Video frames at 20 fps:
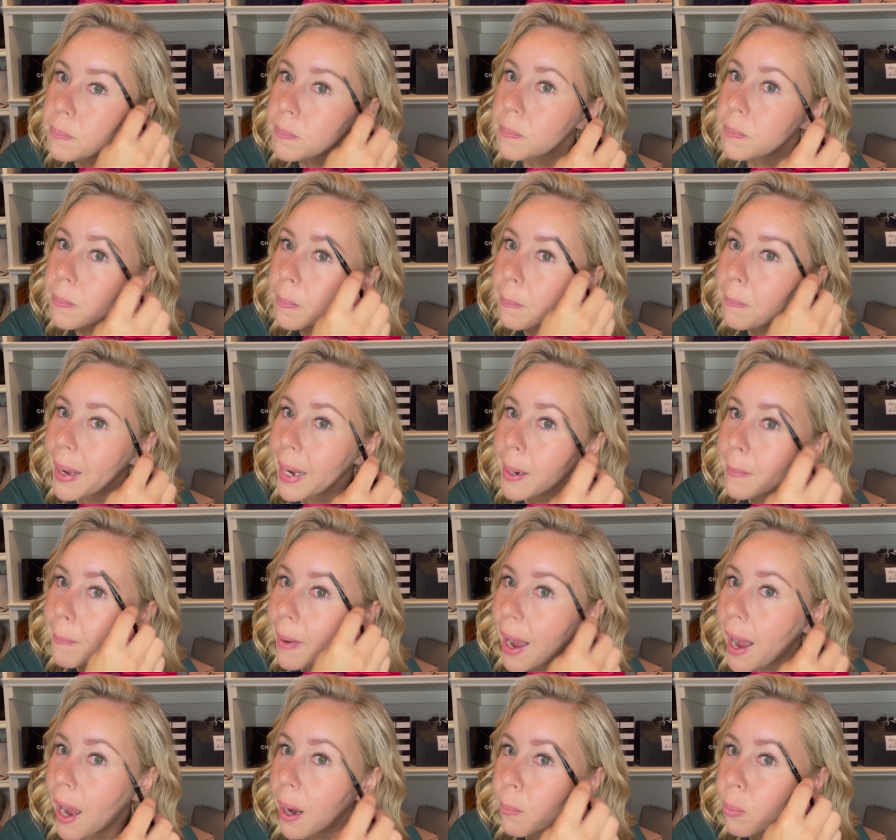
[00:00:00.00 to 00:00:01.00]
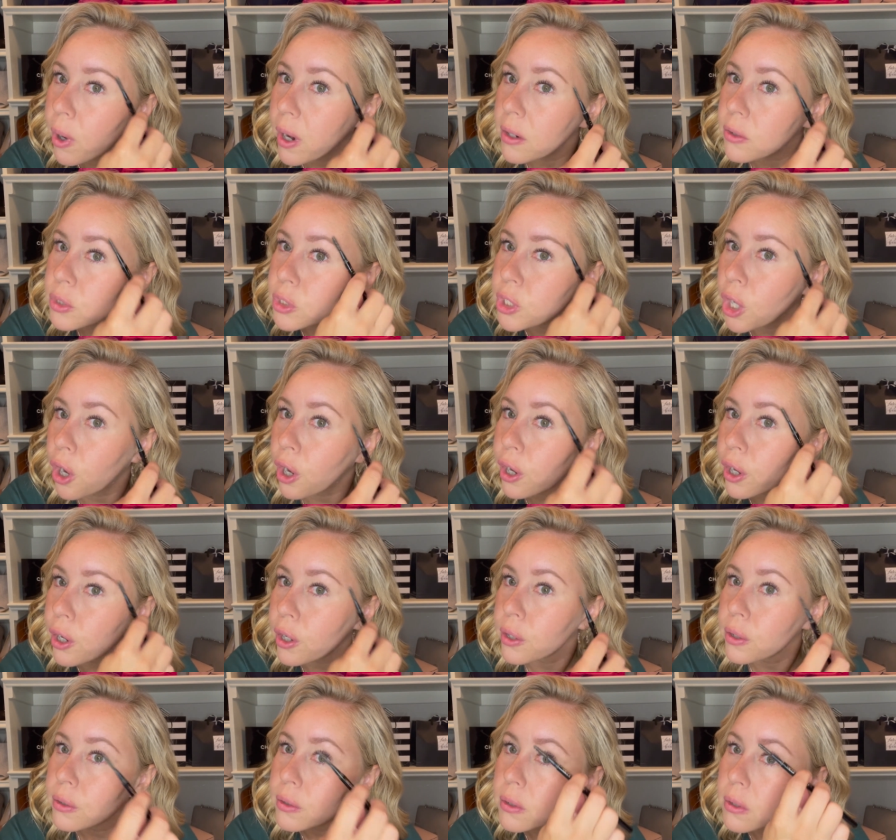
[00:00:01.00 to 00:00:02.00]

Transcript: make my eyebrows darker.